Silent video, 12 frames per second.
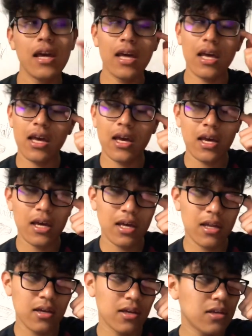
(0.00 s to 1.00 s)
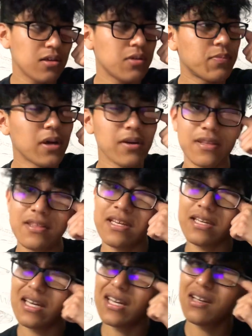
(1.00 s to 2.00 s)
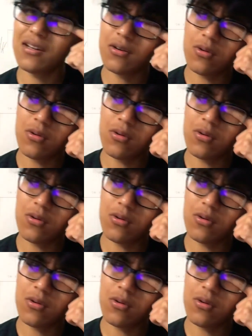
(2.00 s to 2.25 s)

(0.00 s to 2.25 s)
And you're probably thinking,